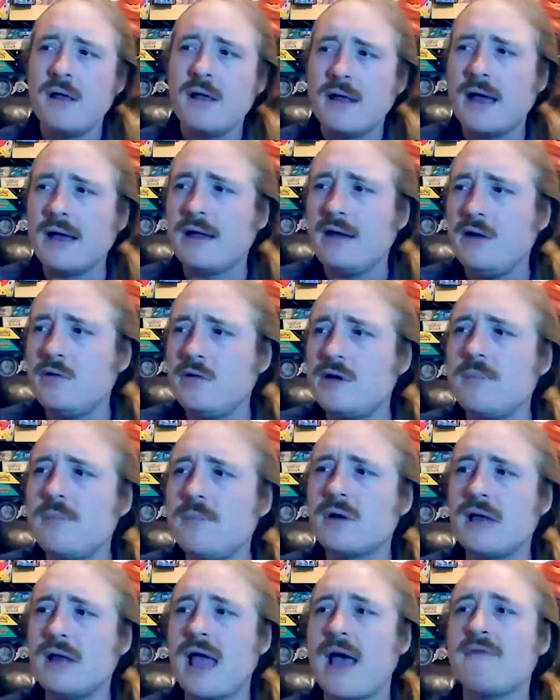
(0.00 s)
Like you
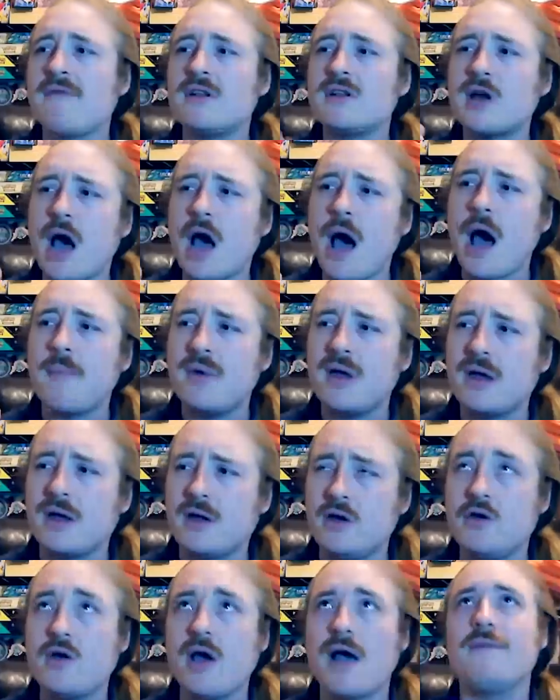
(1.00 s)
typically have a topic,
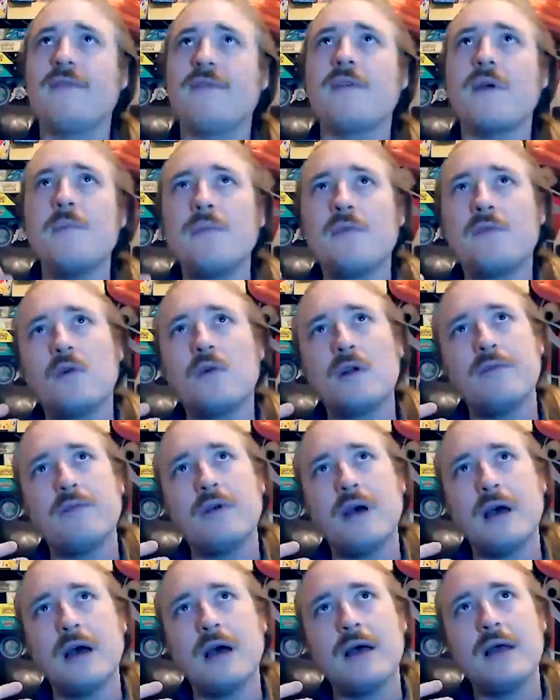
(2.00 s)
you have some sort of
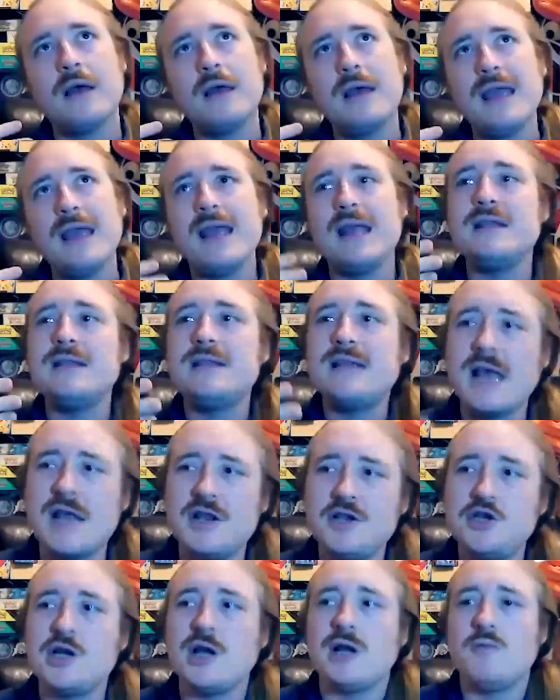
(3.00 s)
a
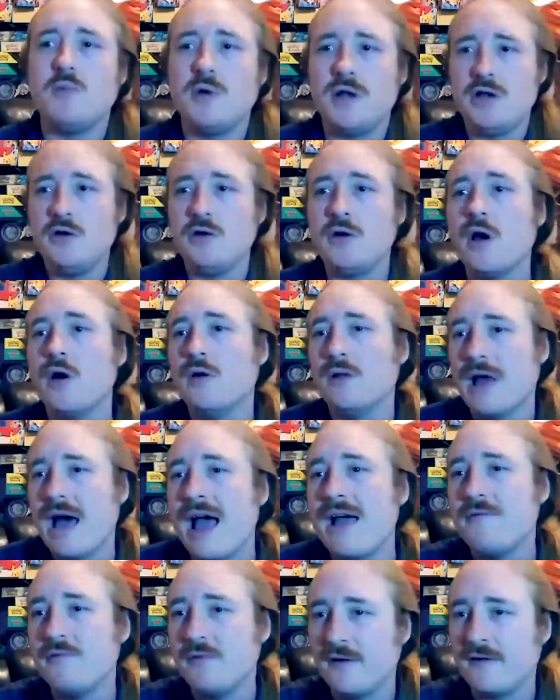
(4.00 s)
intention when you go
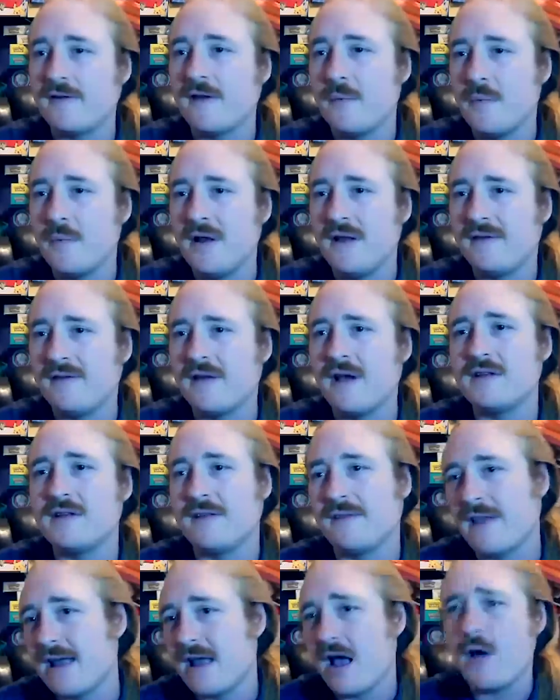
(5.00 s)
live with someone. It's not
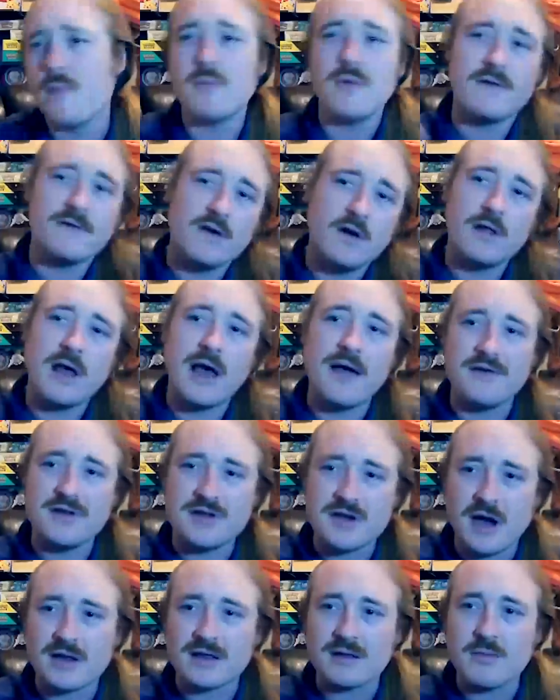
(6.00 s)
just like, oh, let's go live
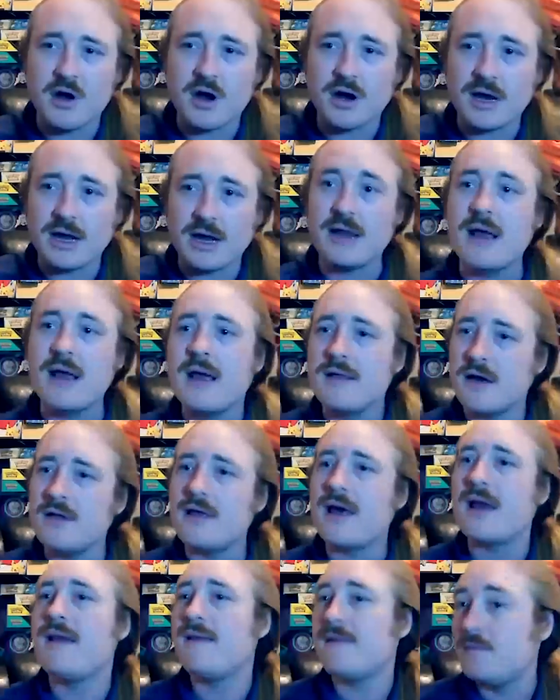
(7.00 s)
and talk the market. No,
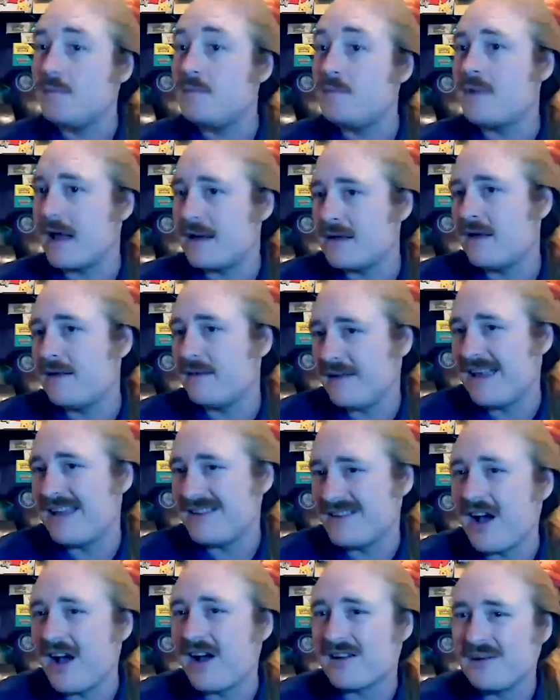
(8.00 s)
that does
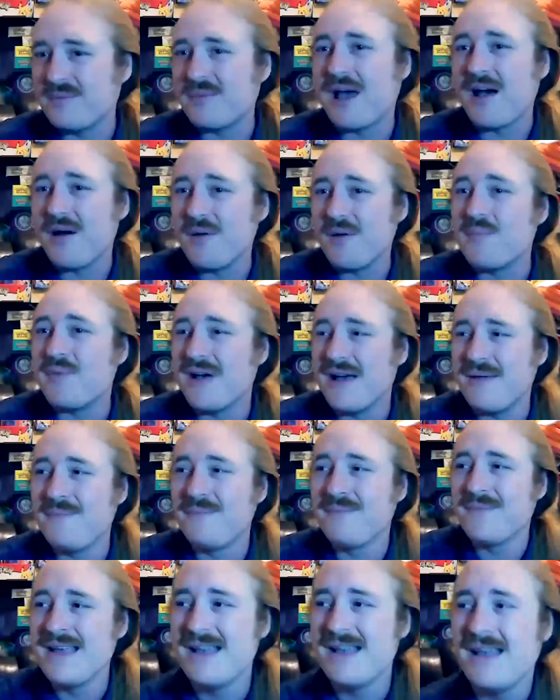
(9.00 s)
get talked about, but
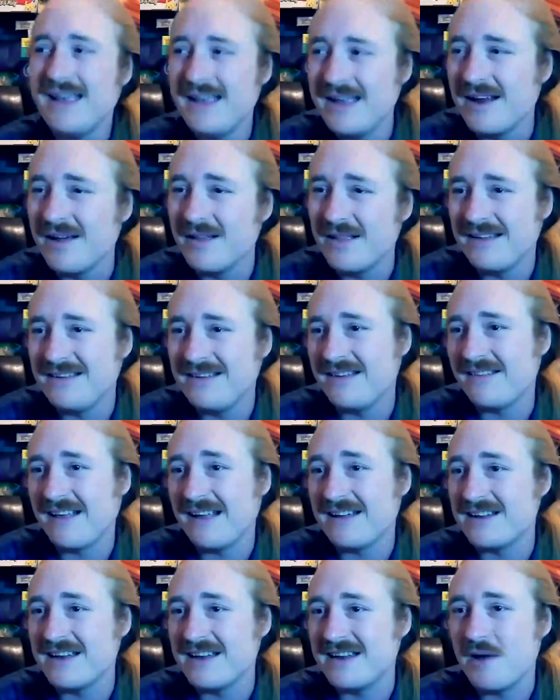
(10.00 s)
like just
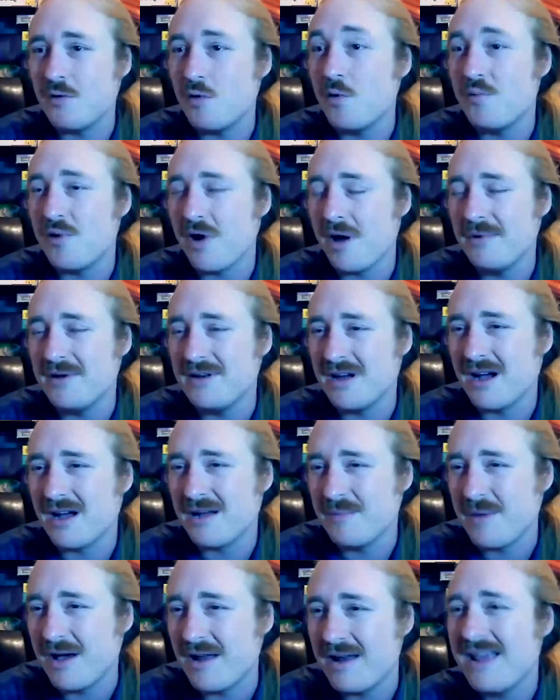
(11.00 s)
like tonight, we'll probably
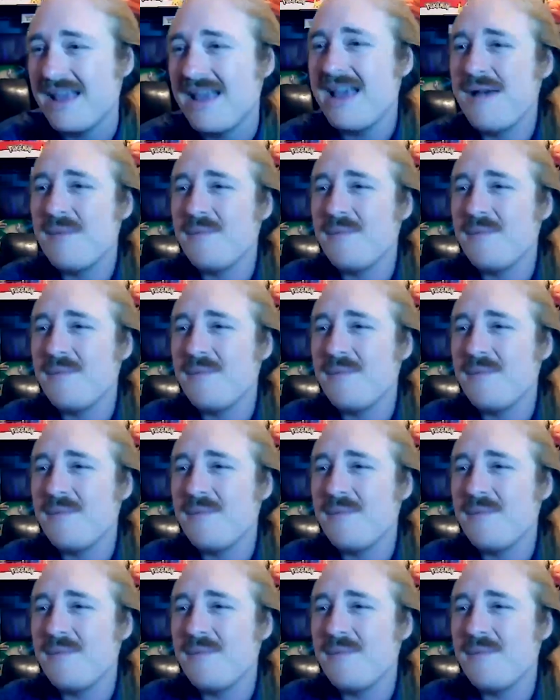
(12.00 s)
talk about it.